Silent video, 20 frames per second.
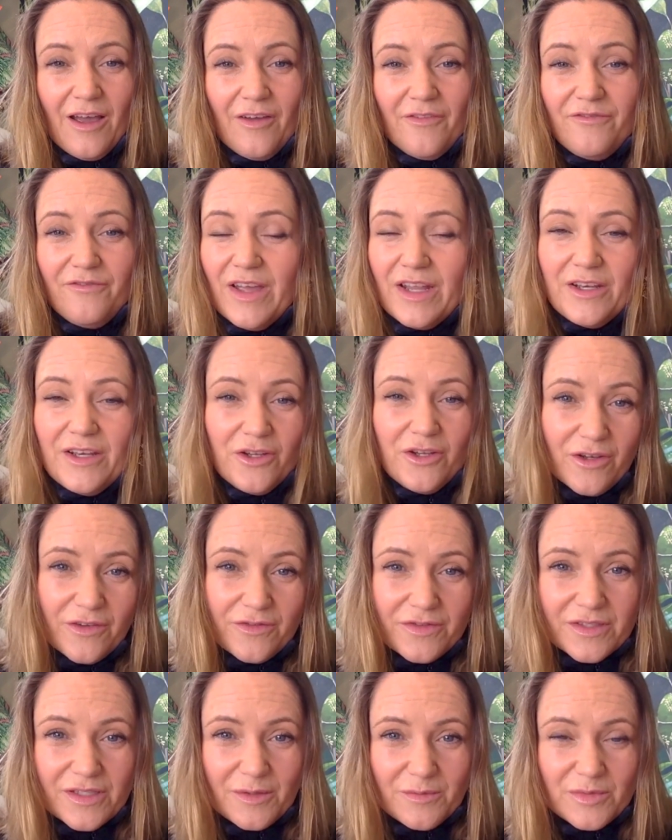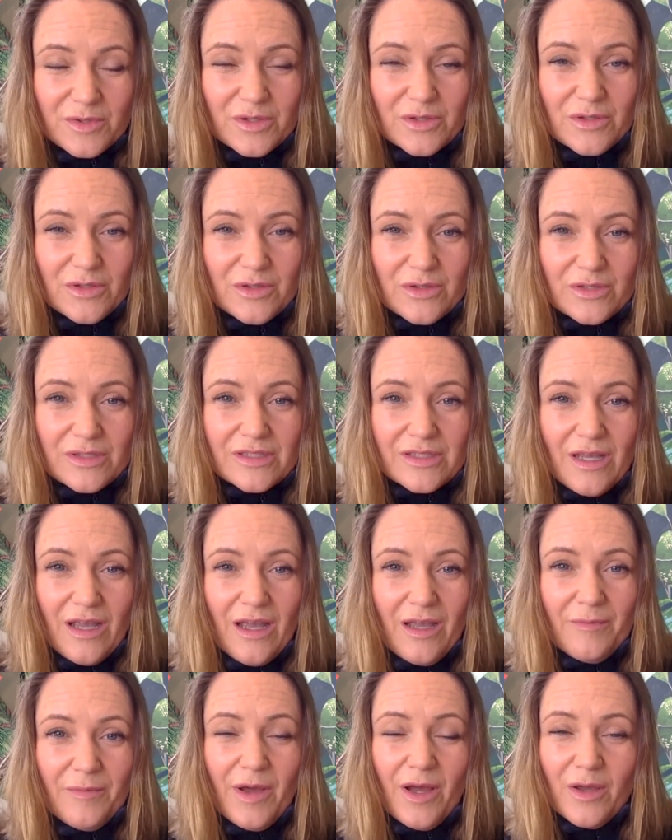a venue of some sorts.
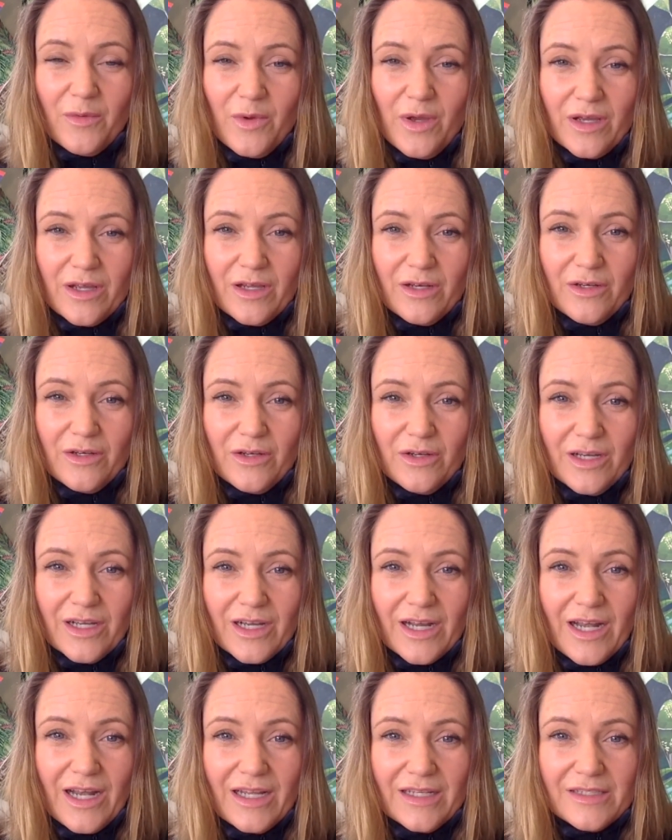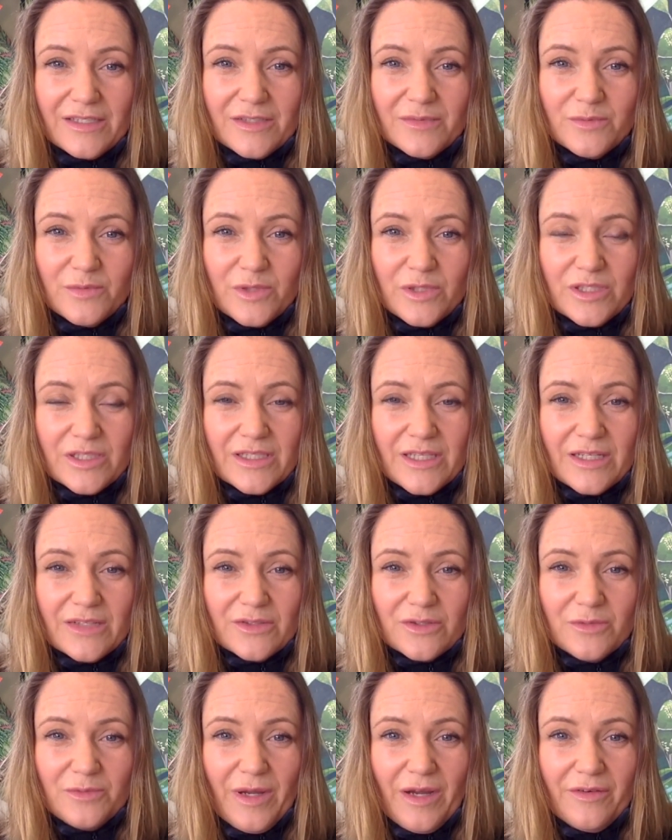I work a lot at Clandon Wood
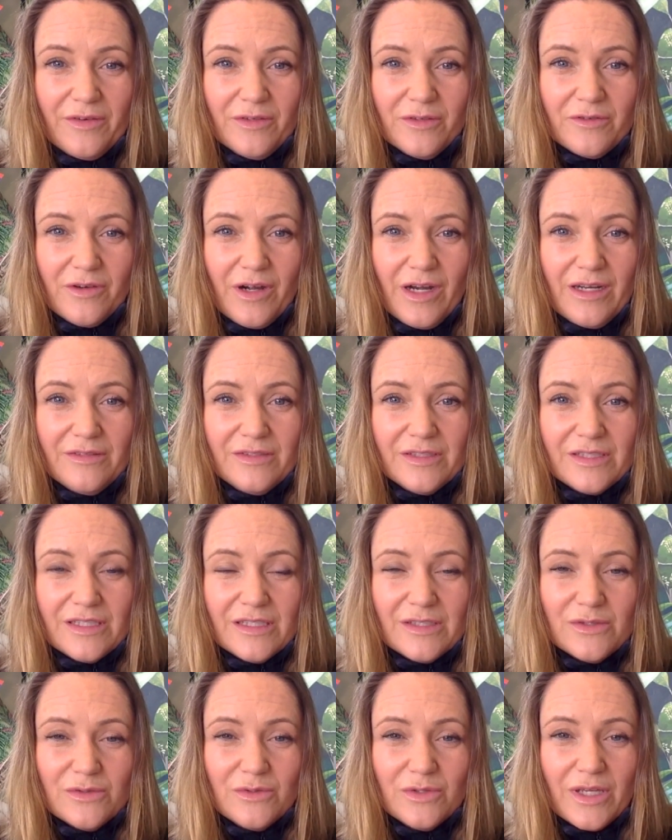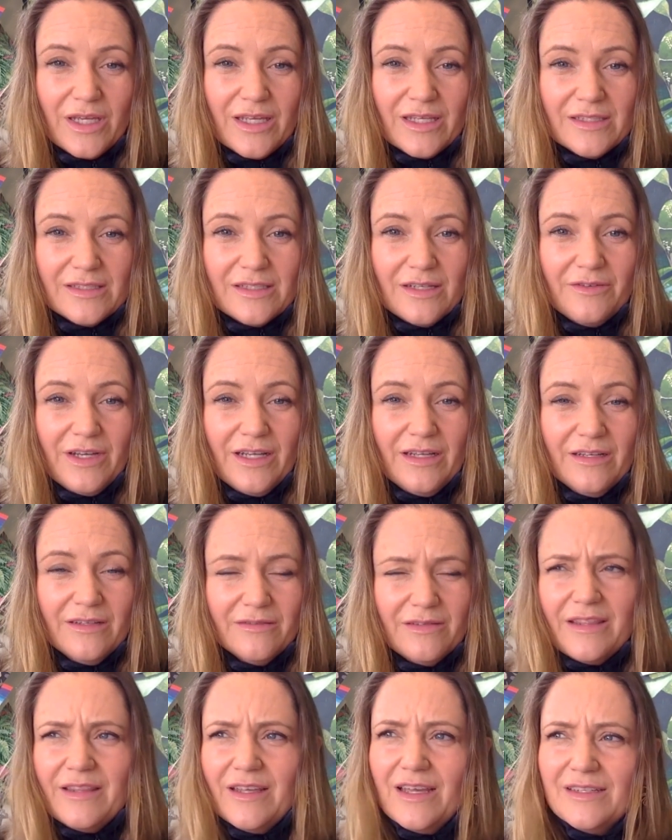Natural Burial Ground in Dorking in Surrey,
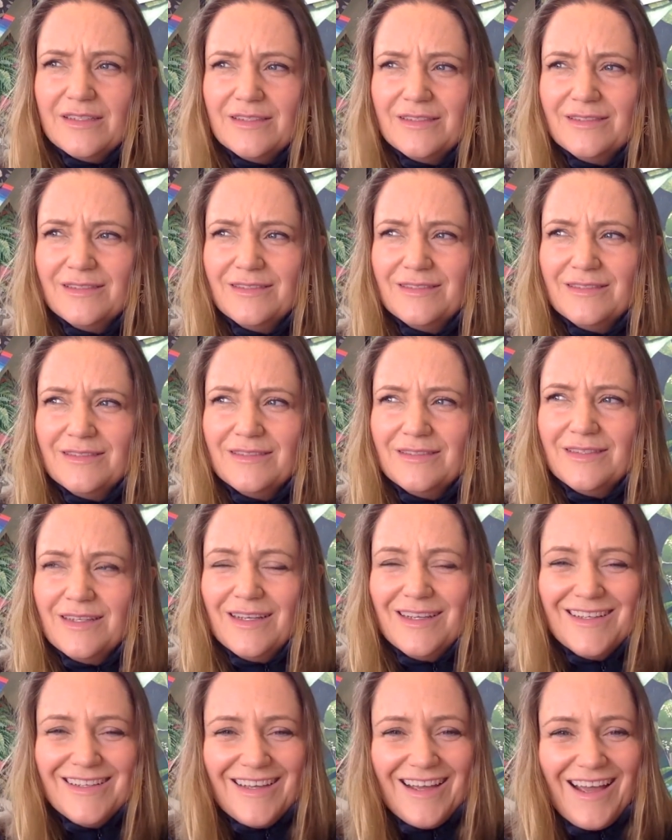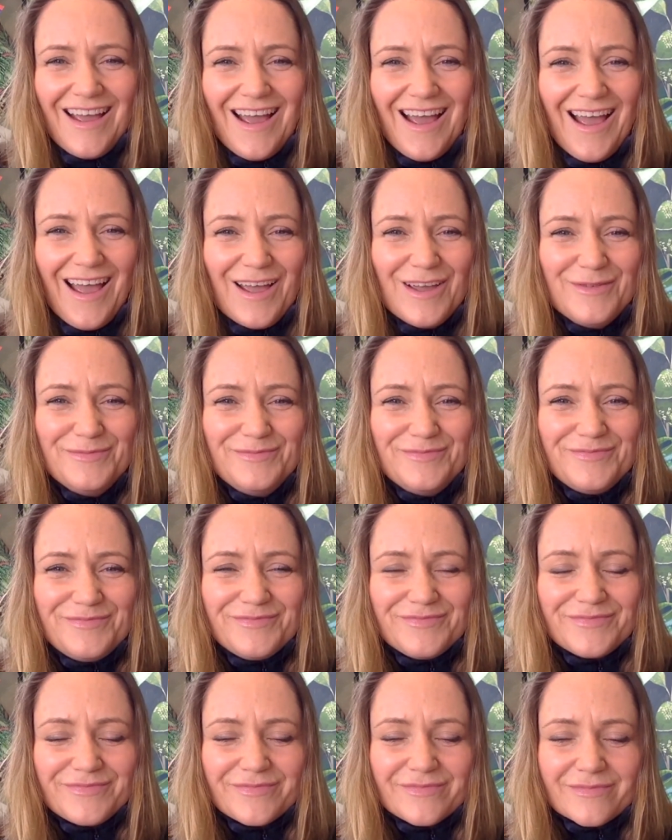Leatherhead. Um,
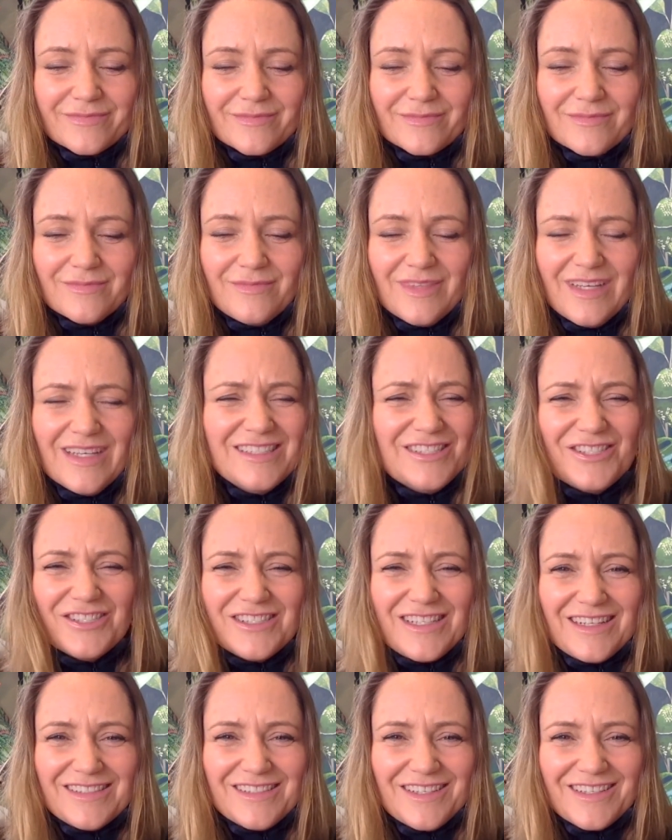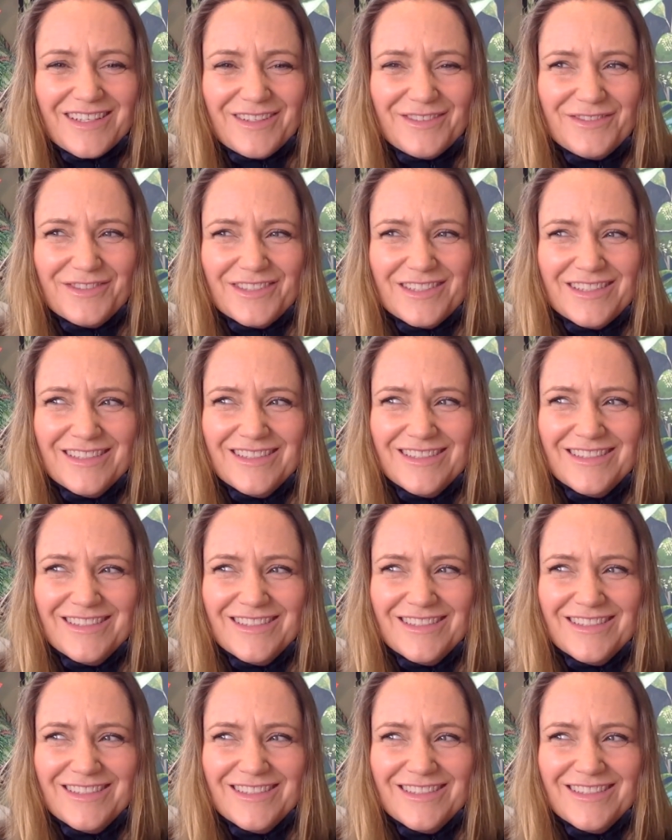it's just outside Guildford.